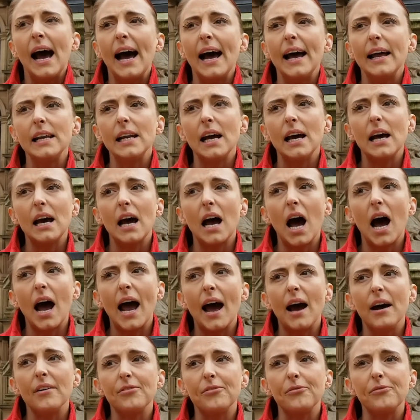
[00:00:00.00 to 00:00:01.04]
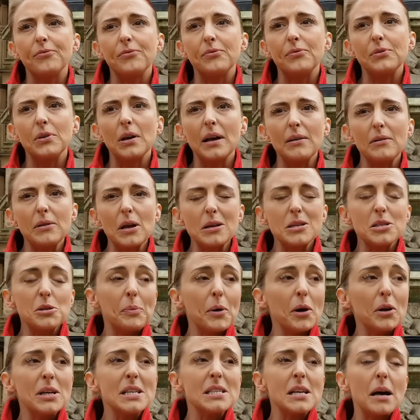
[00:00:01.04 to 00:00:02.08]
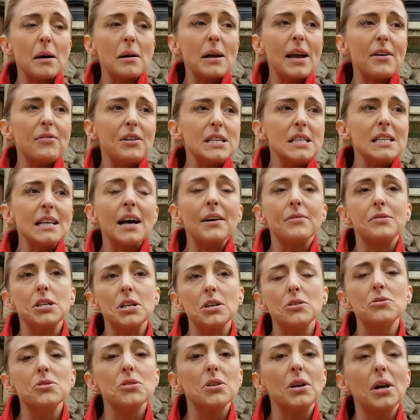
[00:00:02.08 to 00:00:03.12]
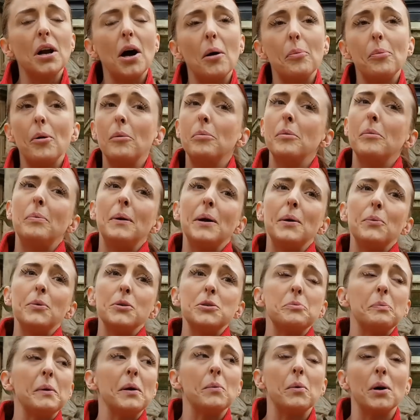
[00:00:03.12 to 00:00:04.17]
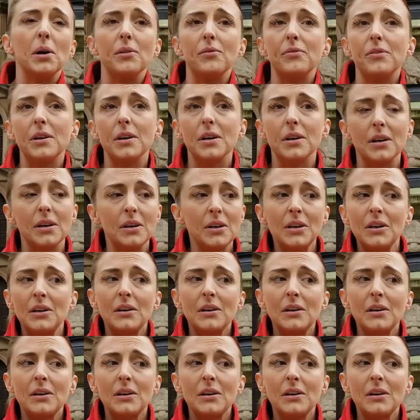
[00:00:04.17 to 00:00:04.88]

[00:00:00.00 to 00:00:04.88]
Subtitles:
And I have, to be honest, if I didn't have children, I probably would be one of the